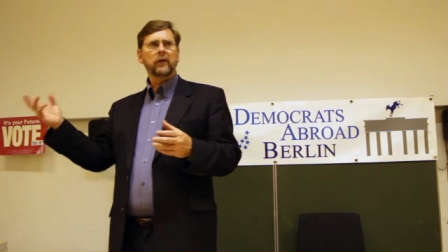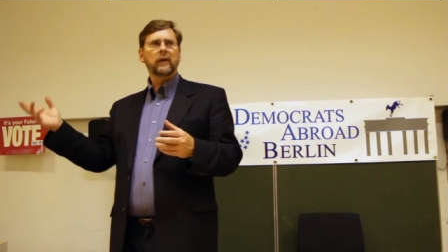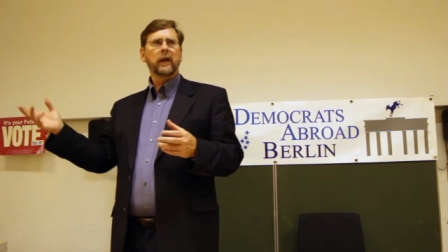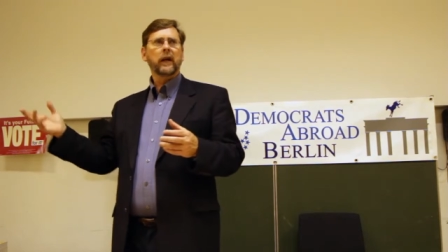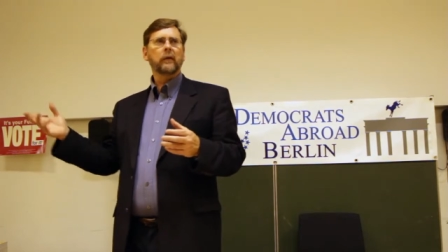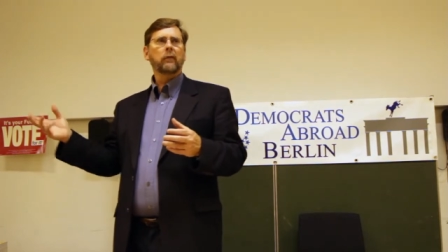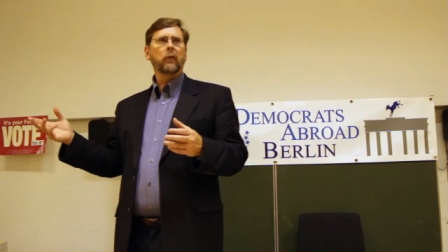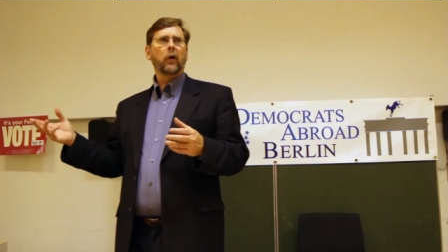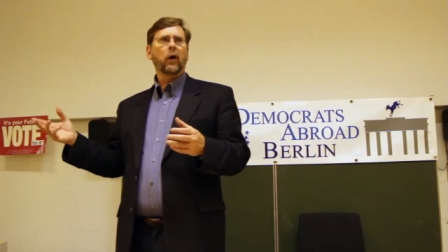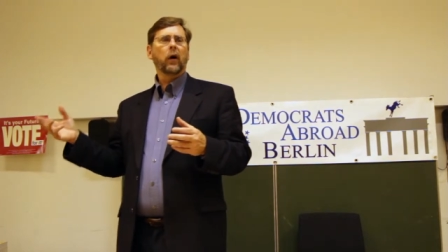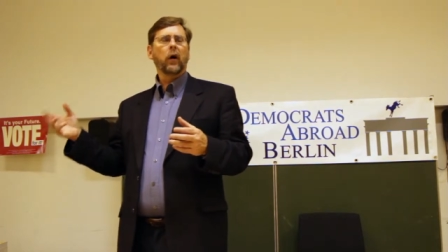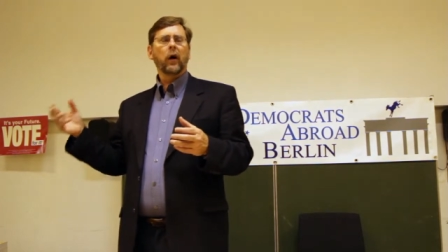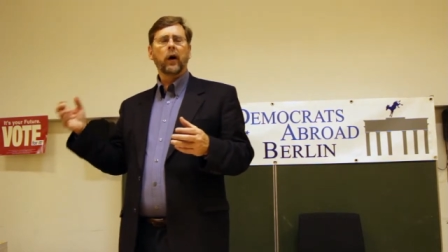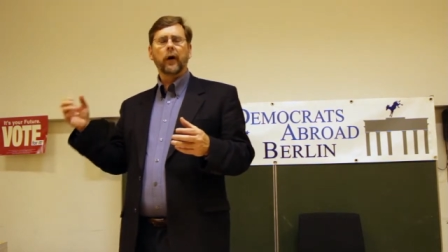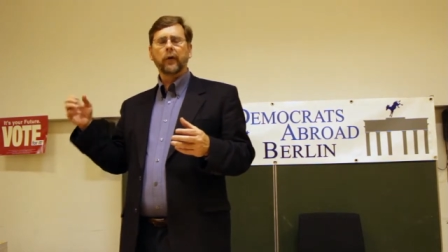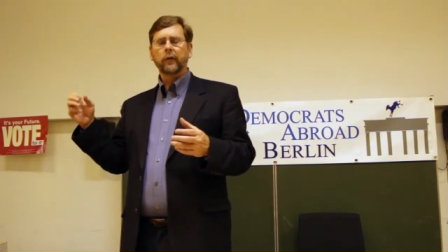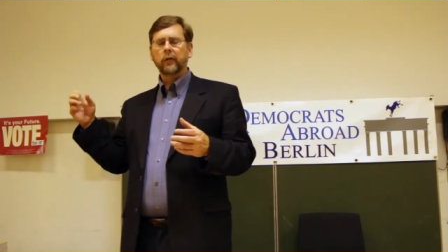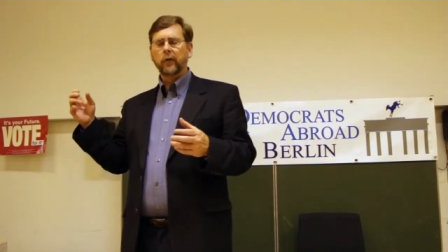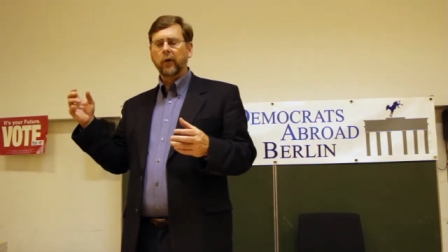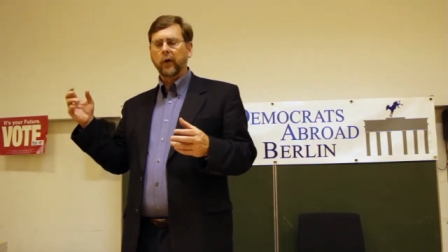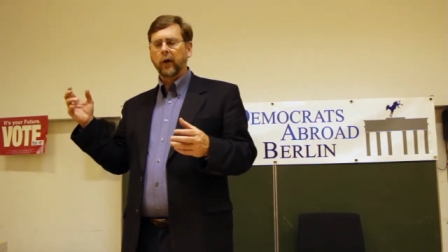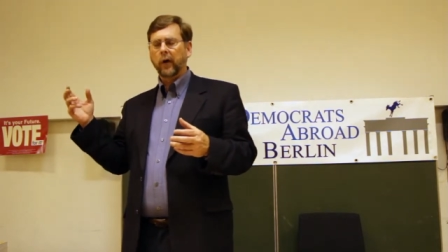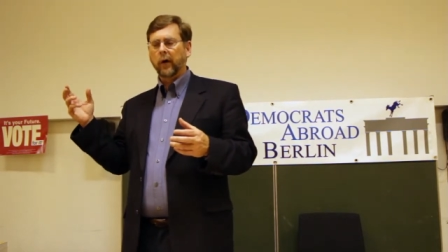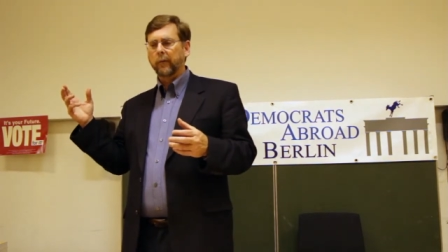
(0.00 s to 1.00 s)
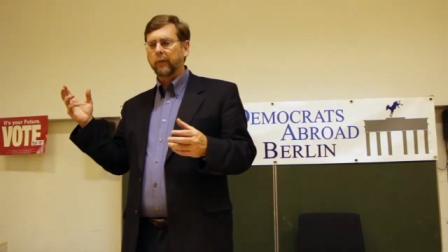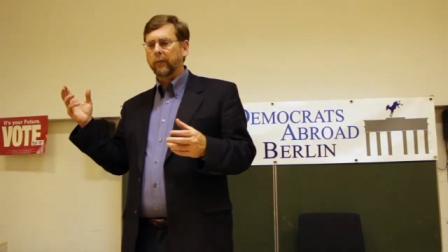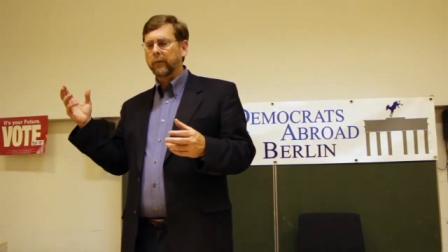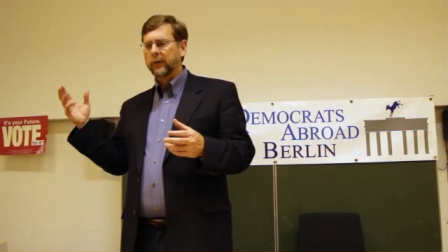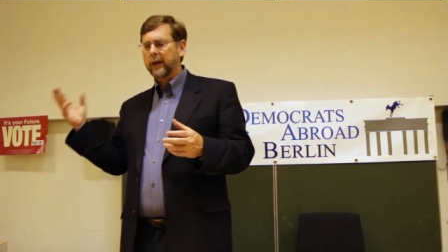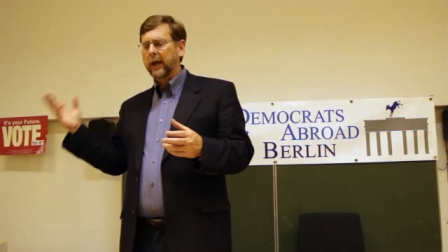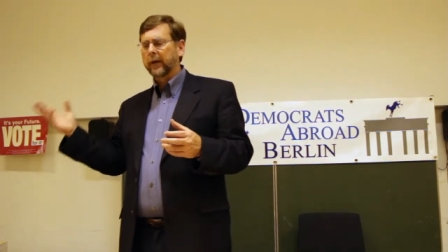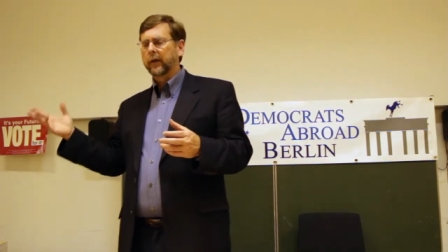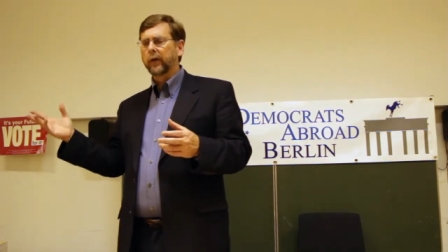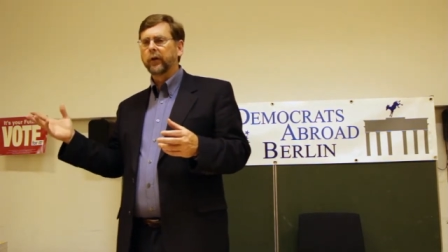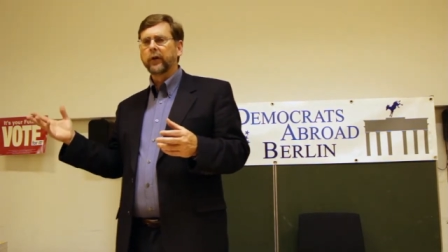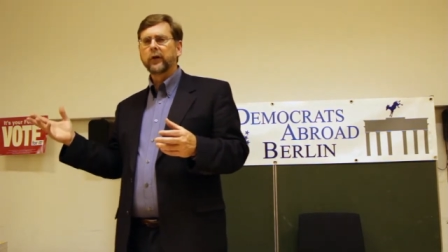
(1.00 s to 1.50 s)
Den, uh, uh,
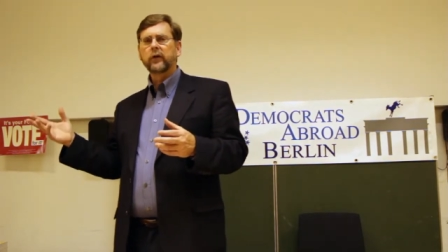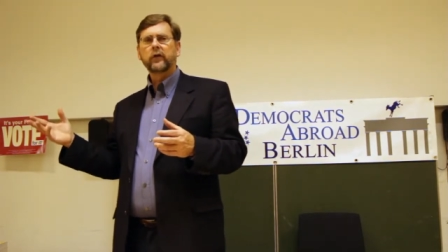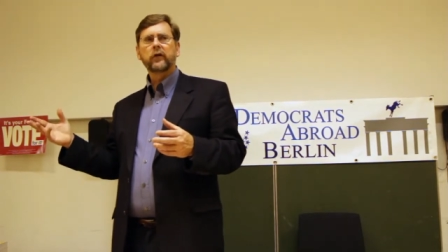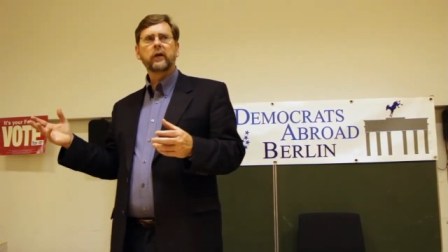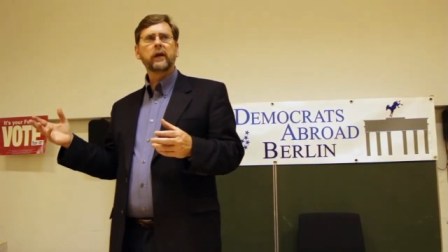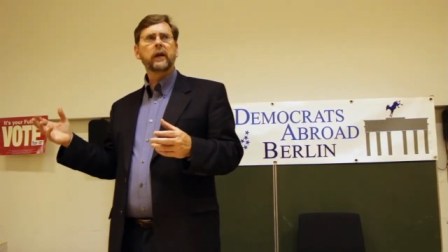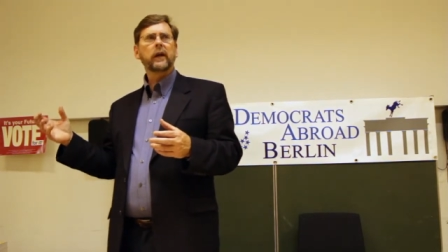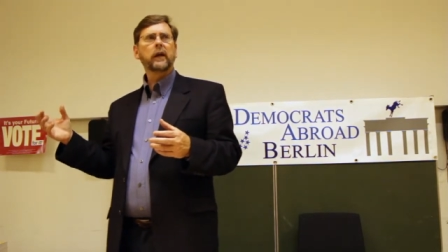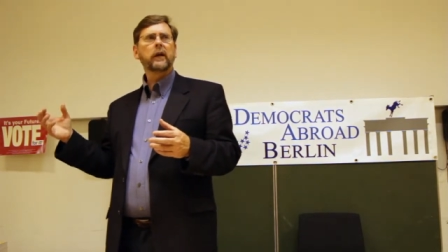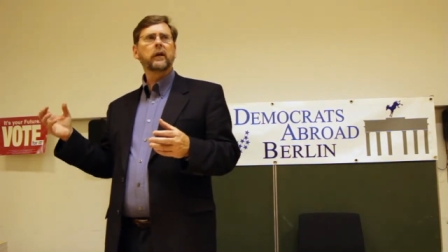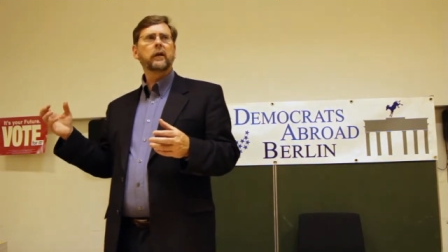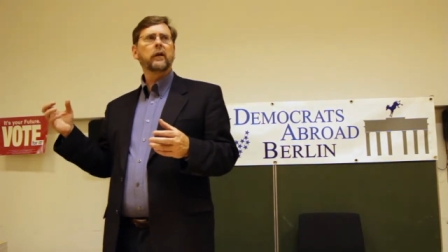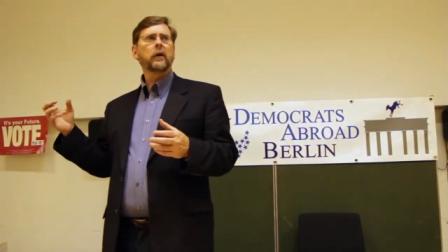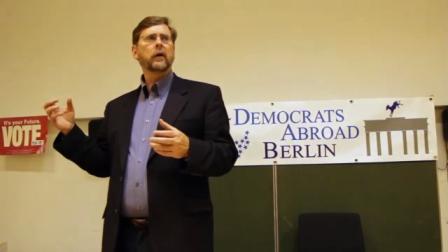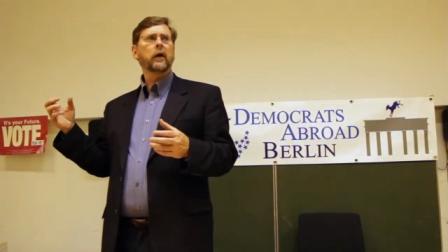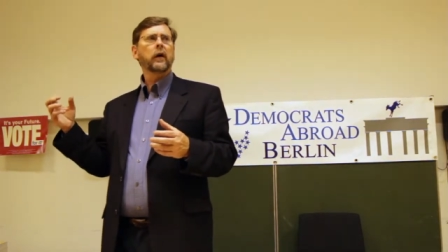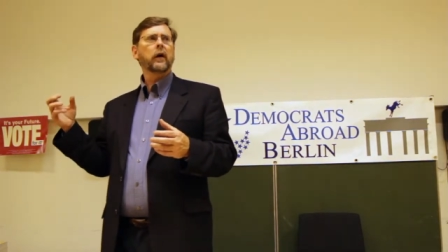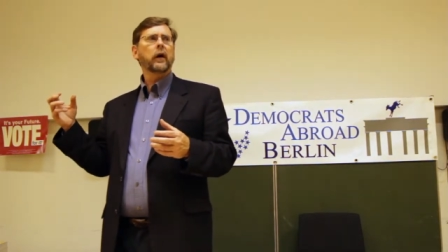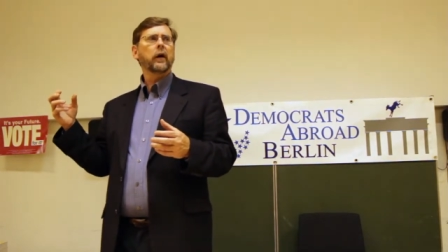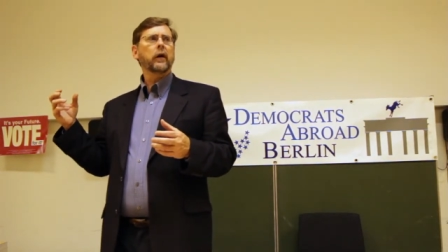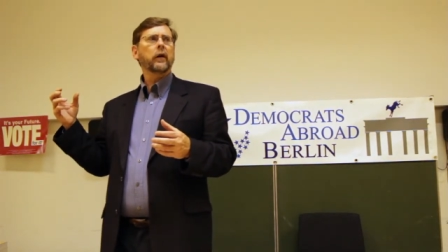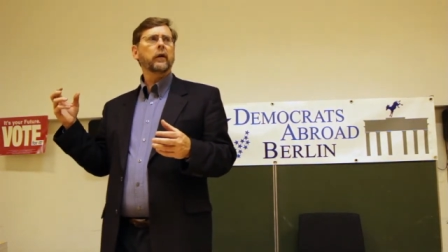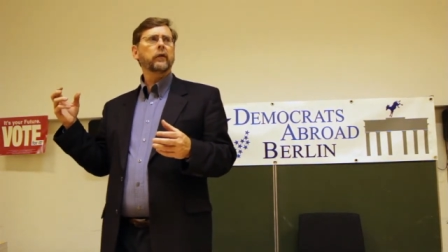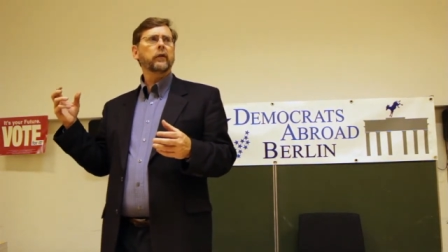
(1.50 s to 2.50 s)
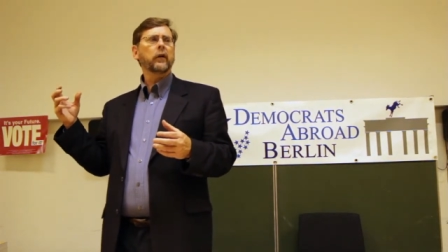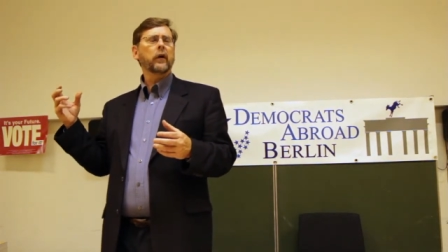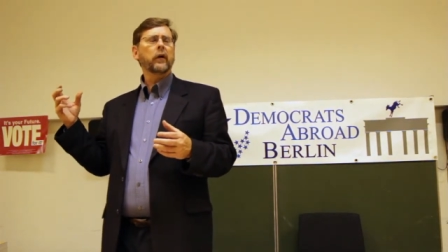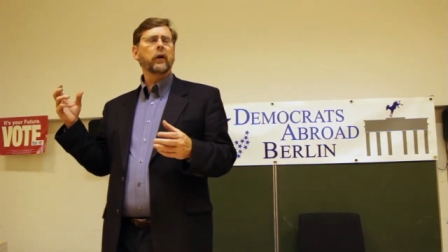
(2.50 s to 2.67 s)
Netherlands did, uh, uh,